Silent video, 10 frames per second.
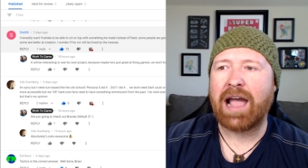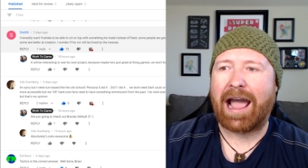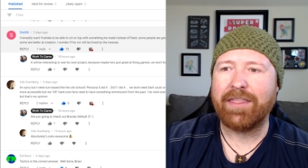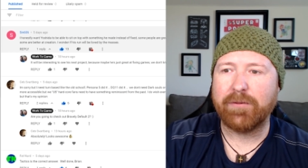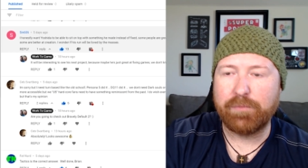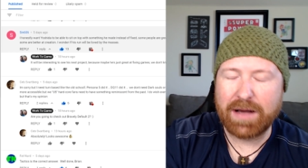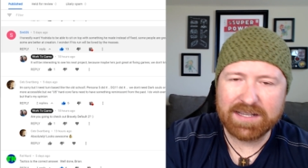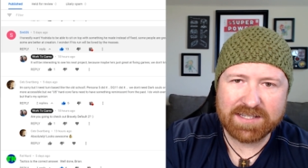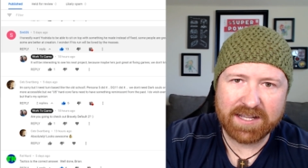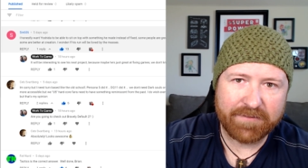and the
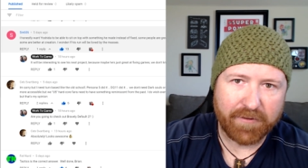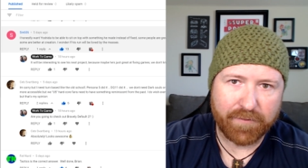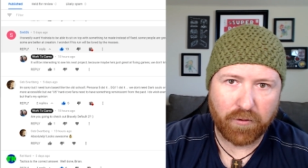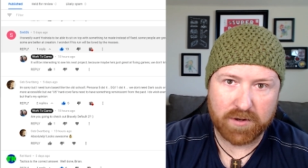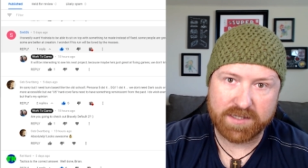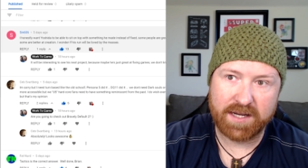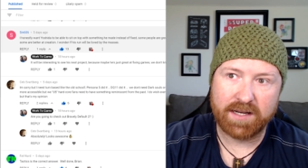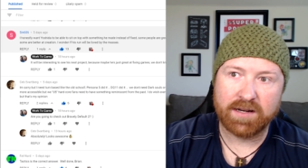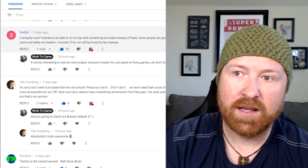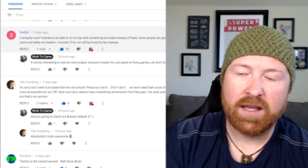best thing for
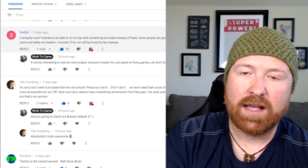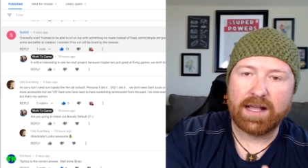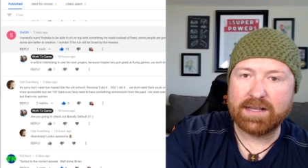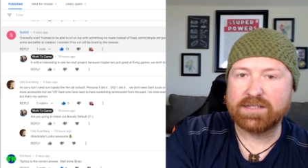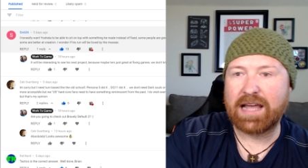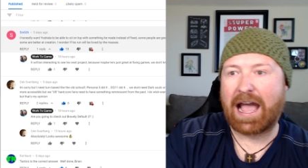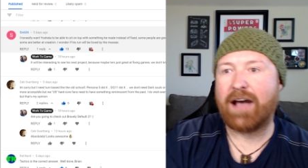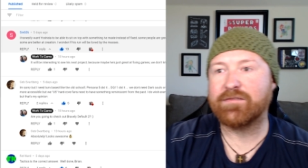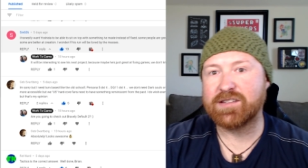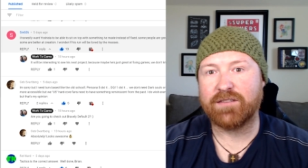14 is to
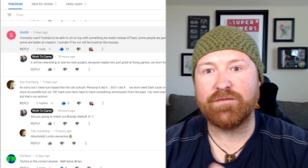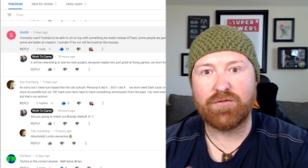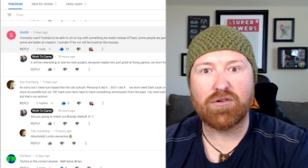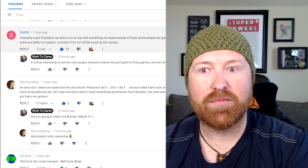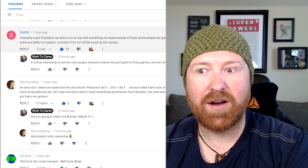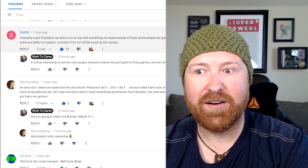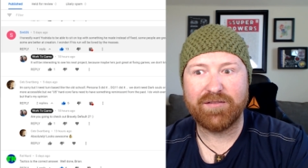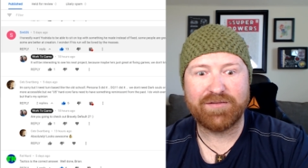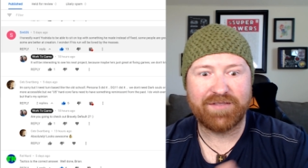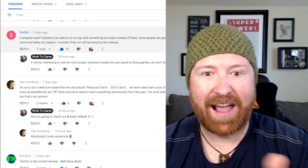have some form
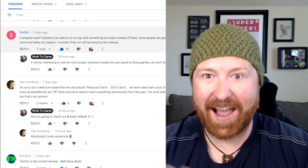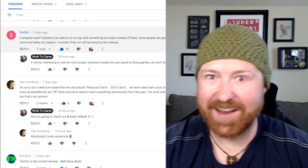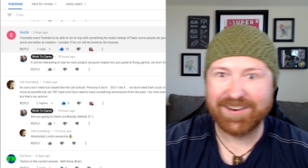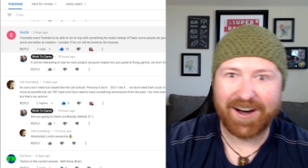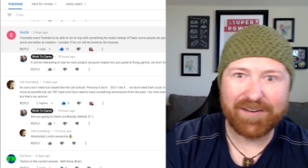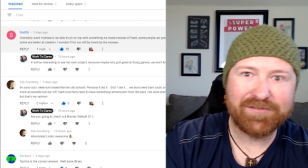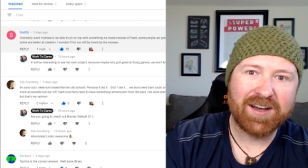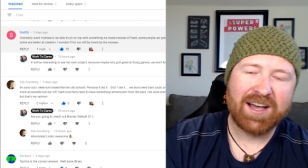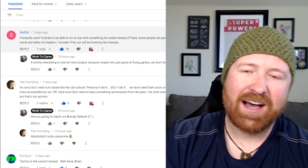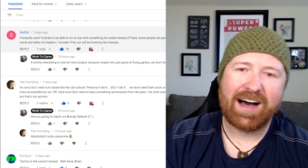of handoff.
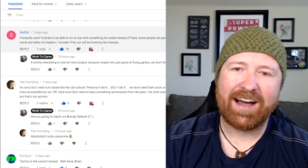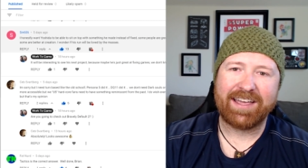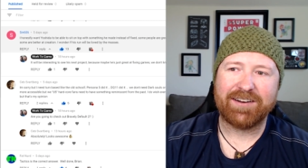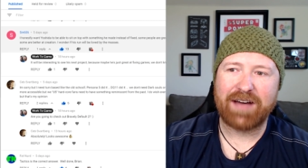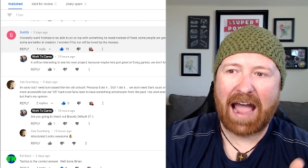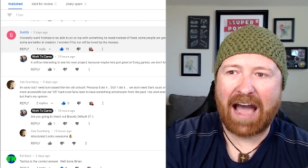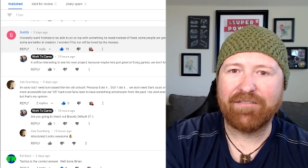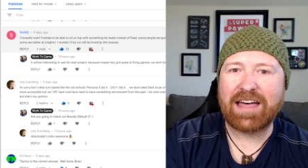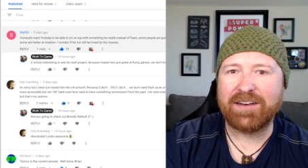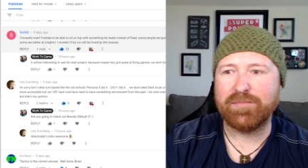Uh, you know, have
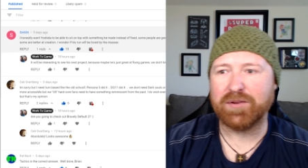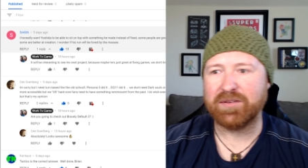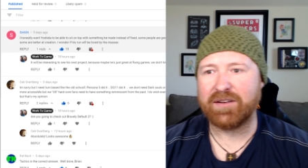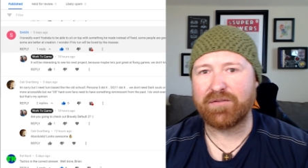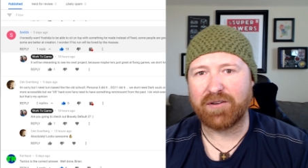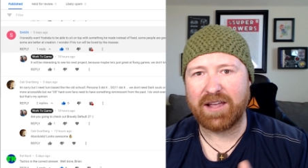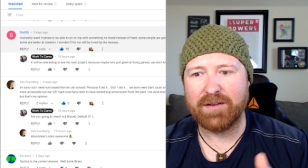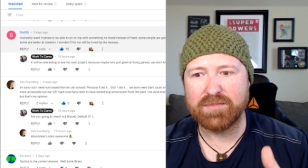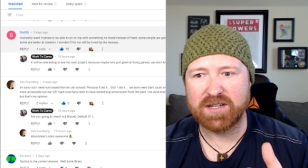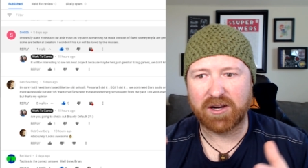that ability for
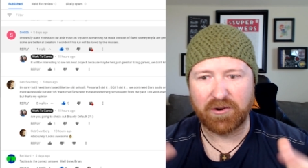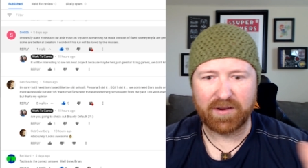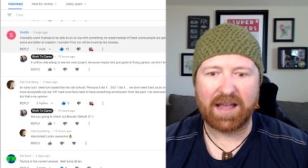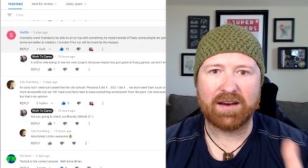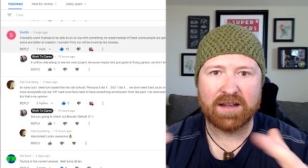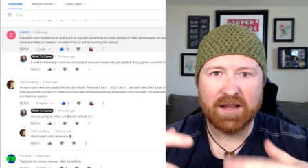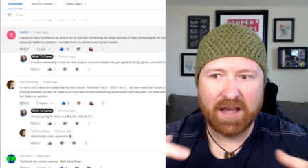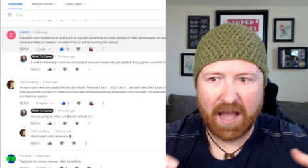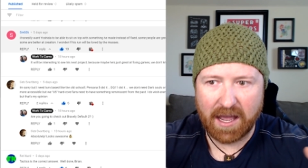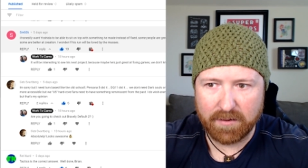him to create
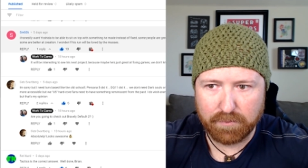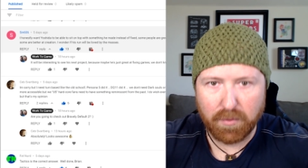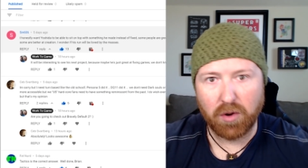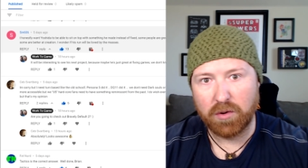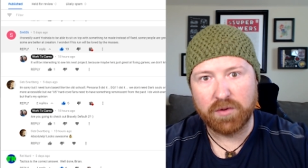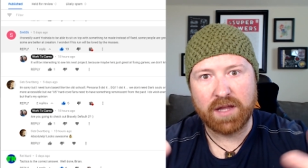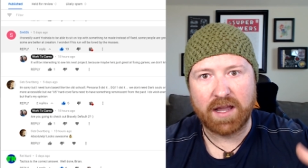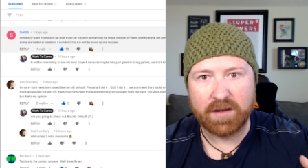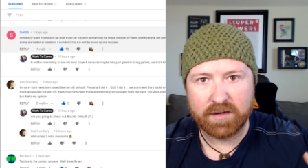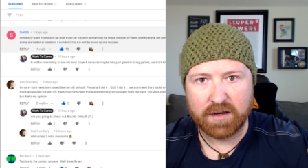and mold
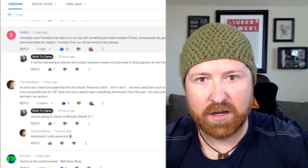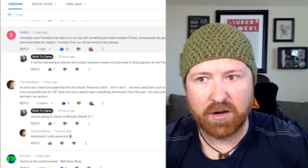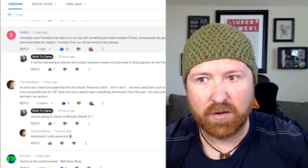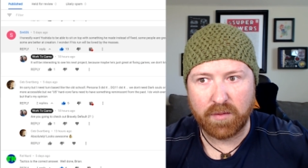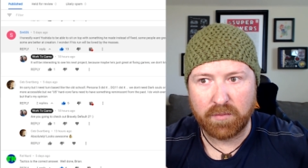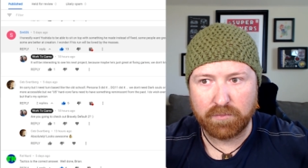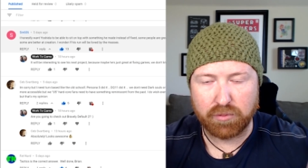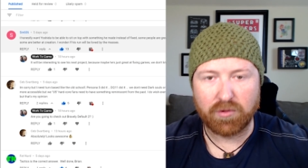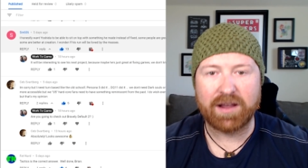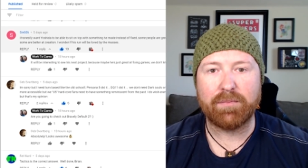and you know
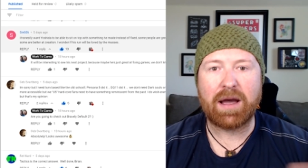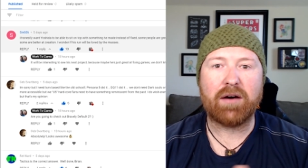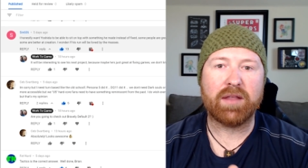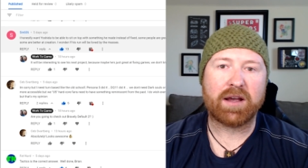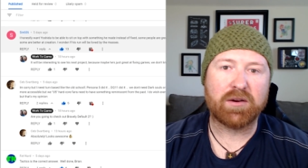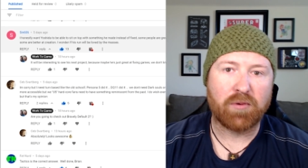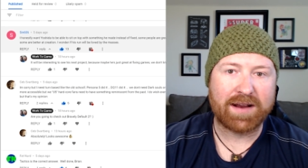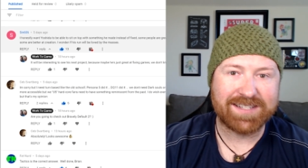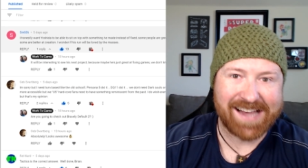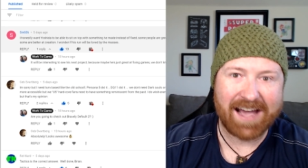bring about like
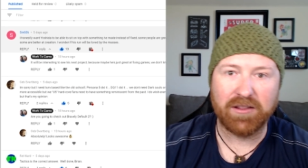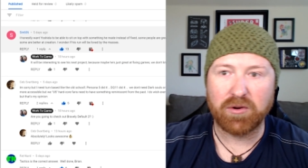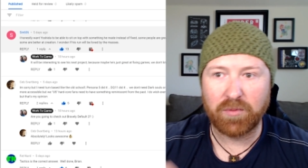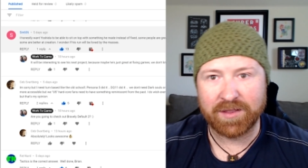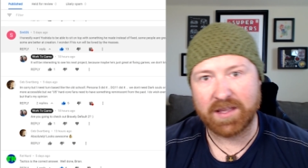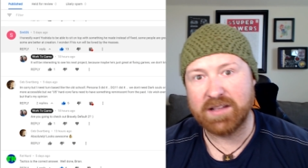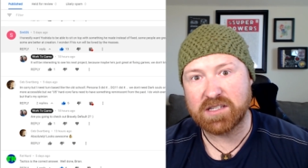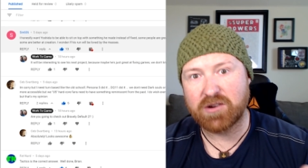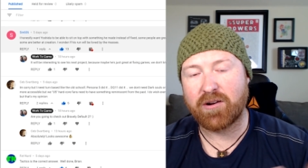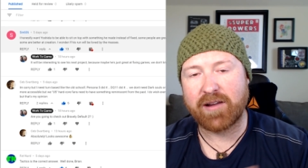great talent within
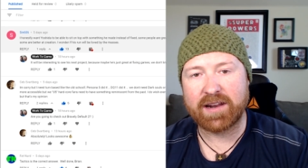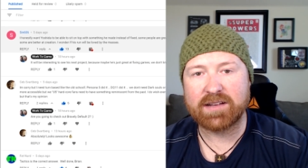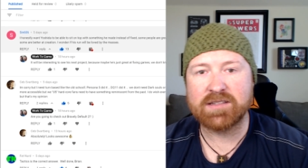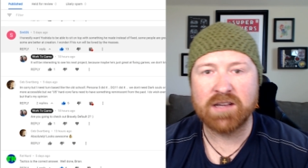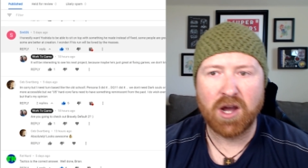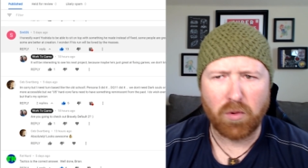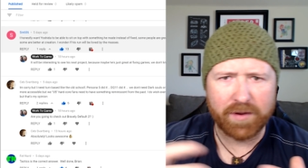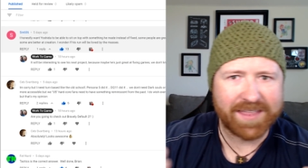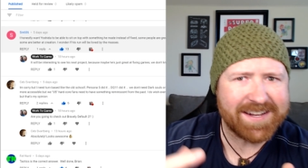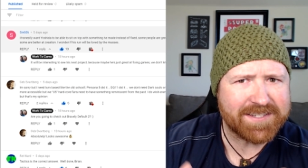Square Enix,
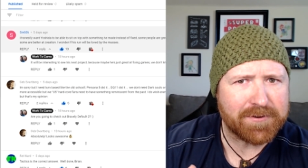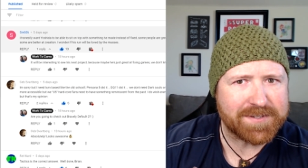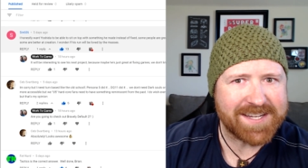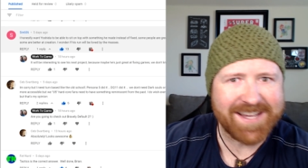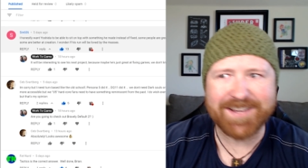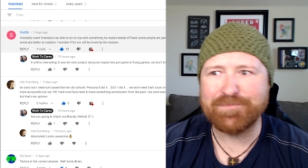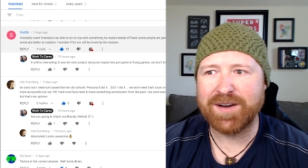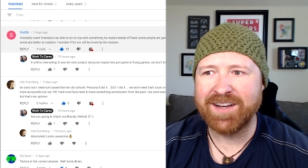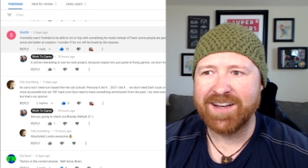within his own team